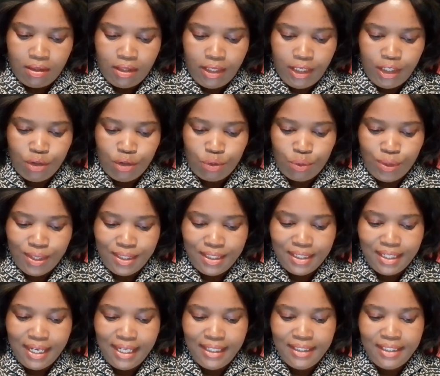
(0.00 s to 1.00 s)
In
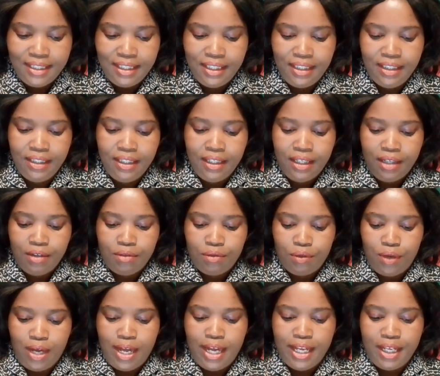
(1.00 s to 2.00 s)
2019,
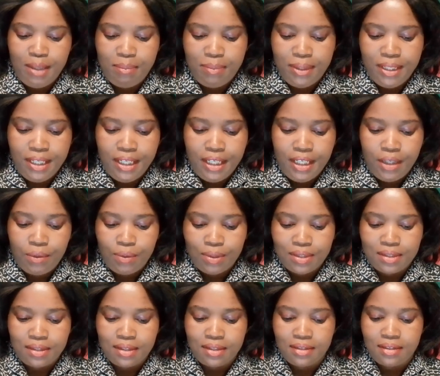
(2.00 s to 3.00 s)
for IEB, it
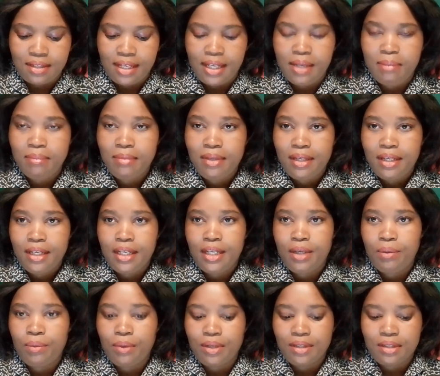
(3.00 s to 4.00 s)
was the same.
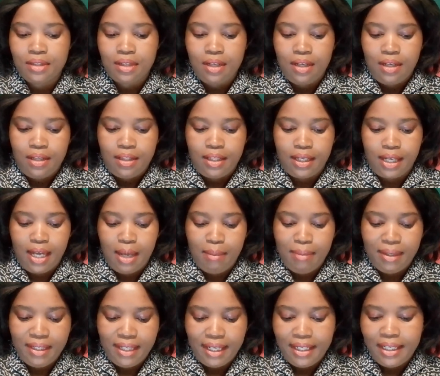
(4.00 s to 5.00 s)
It was the
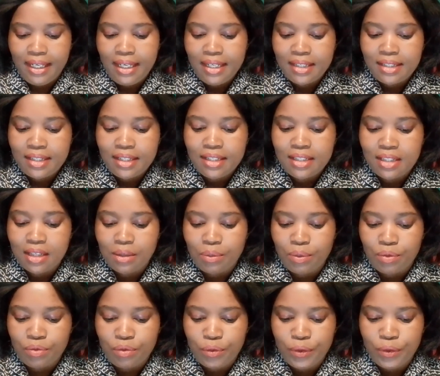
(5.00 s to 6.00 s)
company analysis that were
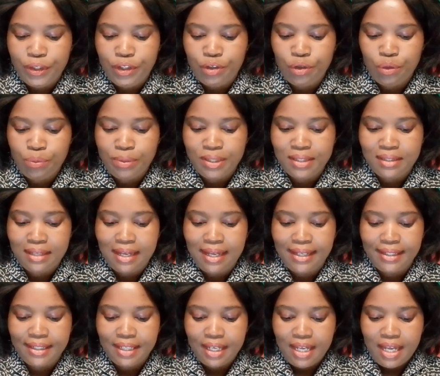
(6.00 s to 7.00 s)

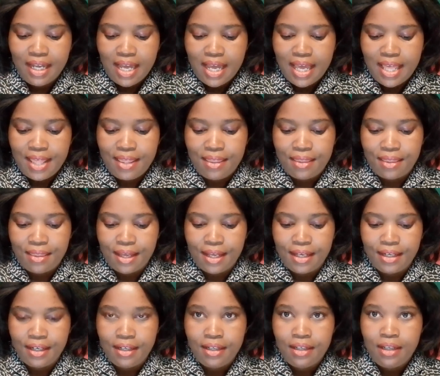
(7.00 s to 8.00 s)
42%, and
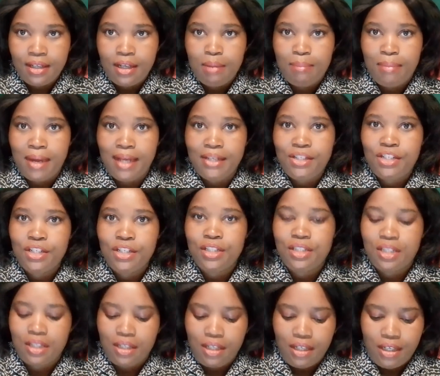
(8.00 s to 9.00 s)
then
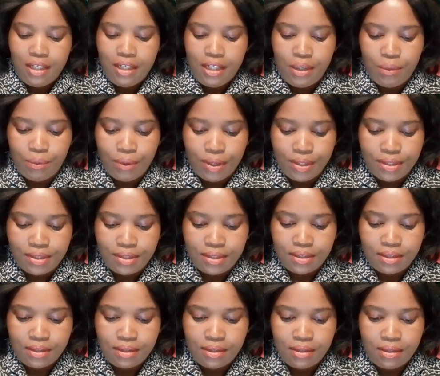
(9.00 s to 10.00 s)
budget, it
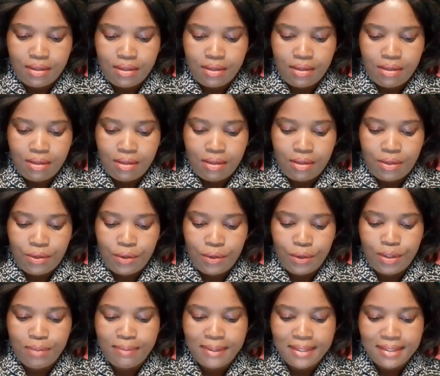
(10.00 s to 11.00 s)
was
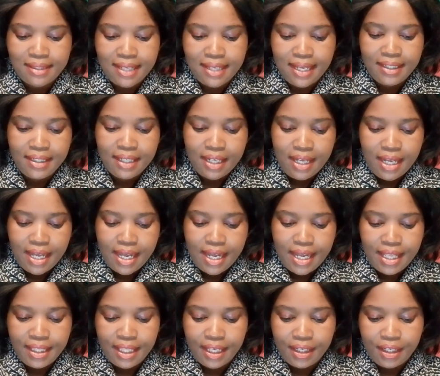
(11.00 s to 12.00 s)
30%,
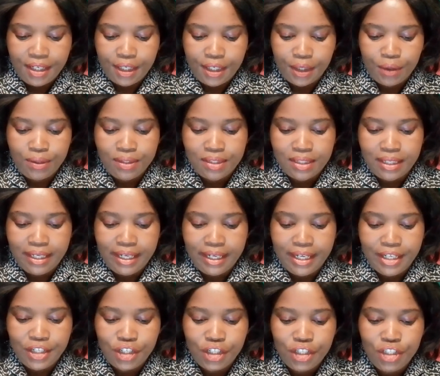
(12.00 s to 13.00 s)
and then
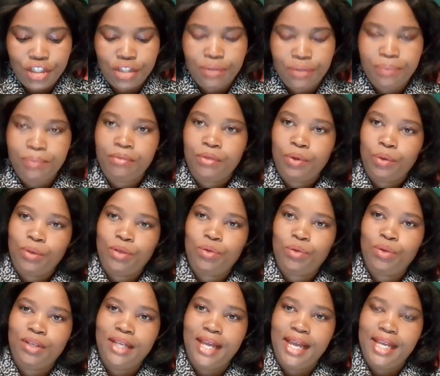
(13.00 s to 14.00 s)
reconciliations were
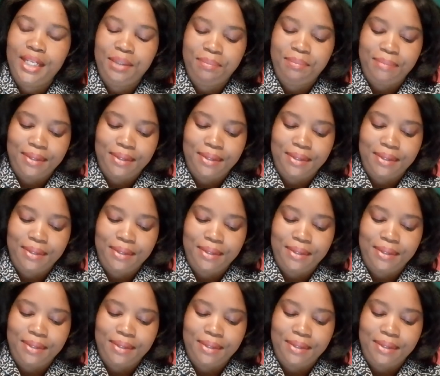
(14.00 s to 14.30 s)
28%.